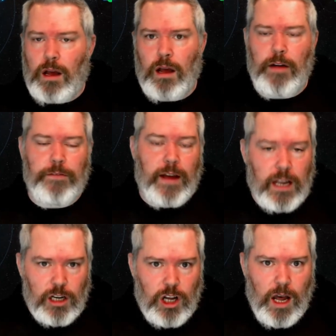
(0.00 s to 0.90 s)
if I
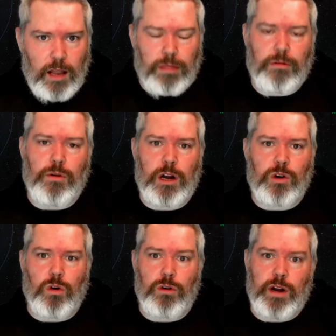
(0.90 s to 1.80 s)
get caught and thrown on
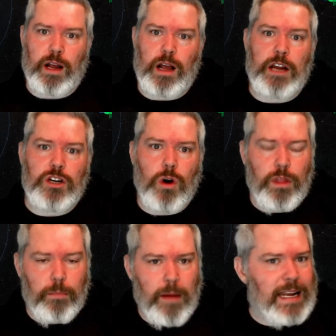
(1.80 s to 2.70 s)
Quarterdeck, I know
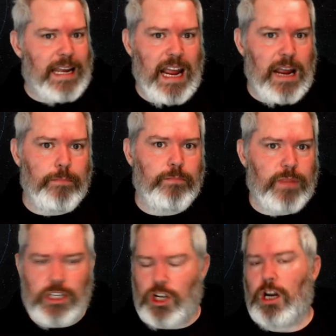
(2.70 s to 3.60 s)
that my game
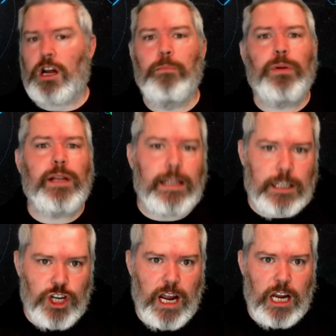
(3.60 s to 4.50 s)
is going to completely
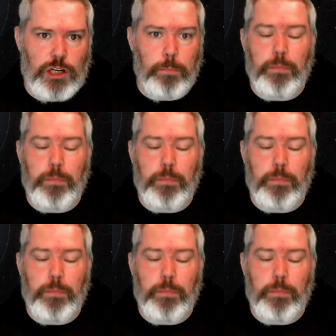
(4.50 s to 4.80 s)
change,